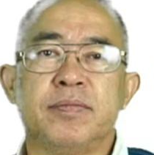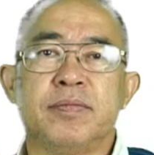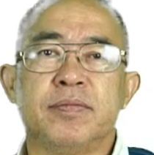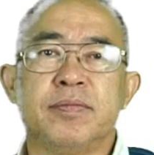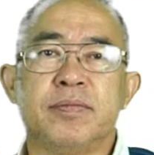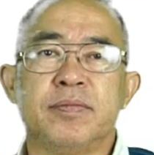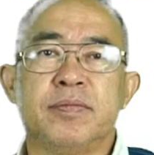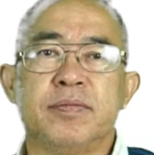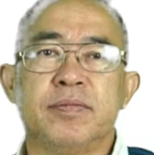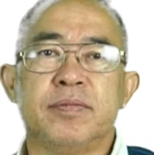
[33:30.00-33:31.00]

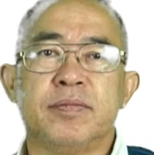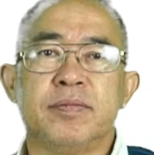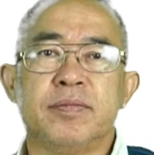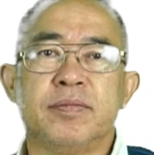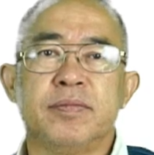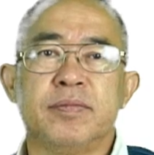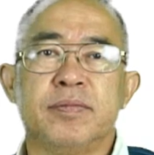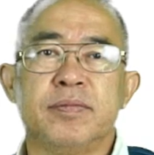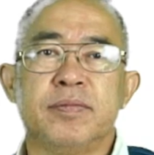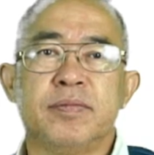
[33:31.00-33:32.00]

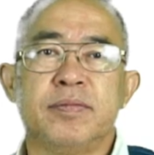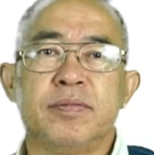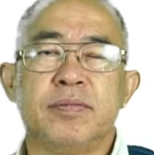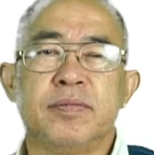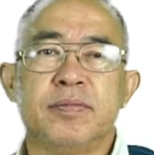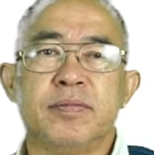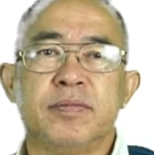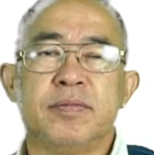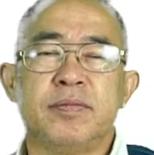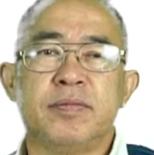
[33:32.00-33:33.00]

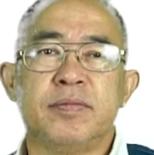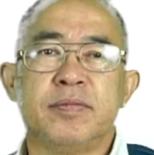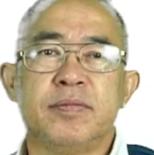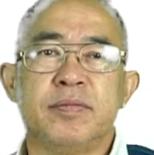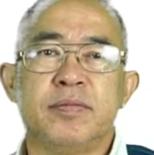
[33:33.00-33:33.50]
Nobody speaks.